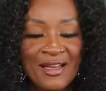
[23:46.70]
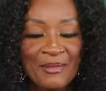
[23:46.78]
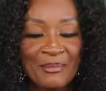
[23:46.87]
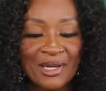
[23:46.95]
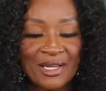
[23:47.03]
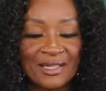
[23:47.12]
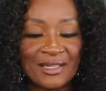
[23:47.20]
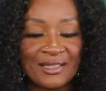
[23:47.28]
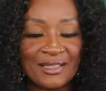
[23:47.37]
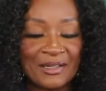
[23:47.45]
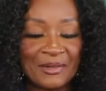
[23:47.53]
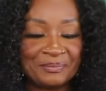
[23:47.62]
But,
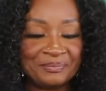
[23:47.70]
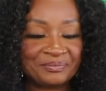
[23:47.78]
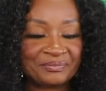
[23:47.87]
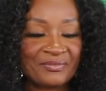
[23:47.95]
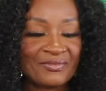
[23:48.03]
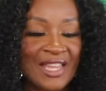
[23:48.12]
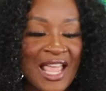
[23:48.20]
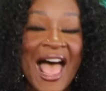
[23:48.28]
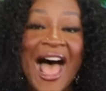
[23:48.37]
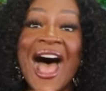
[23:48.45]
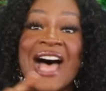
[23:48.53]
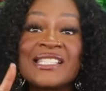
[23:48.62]
um...
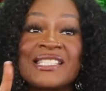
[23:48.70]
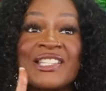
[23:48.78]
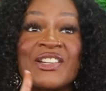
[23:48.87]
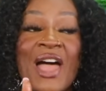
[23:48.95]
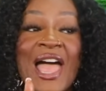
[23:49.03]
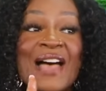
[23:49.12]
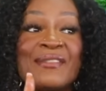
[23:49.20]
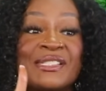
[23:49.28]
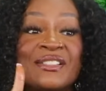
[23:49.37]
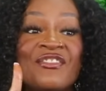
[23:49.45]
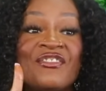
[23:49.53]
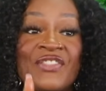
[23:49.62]
I still have
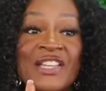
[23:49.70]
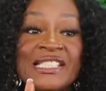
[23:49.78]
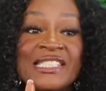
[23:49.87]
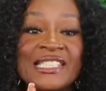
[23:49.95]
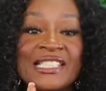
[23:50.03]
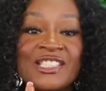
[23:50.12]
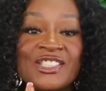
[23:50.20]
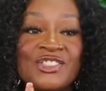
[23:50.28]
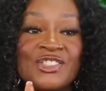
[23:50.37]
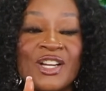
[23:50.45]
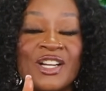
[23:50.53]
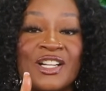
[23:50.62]
some
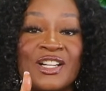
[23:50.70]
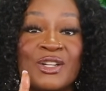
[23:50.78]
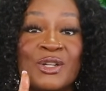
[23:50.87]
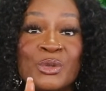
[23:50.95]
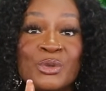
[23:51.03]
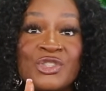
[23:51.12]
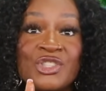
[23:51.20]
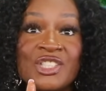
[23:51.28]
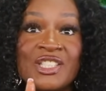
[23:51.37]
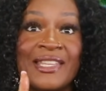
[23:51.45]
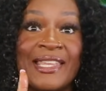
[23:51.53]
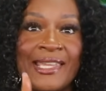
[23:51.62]
vintage uh,
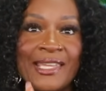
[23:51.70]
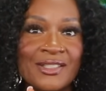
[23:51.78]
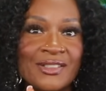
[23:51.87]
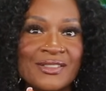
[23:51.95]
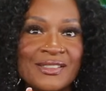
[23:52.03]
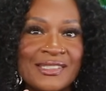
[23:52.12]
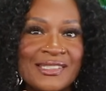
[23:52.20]
Gucci heels.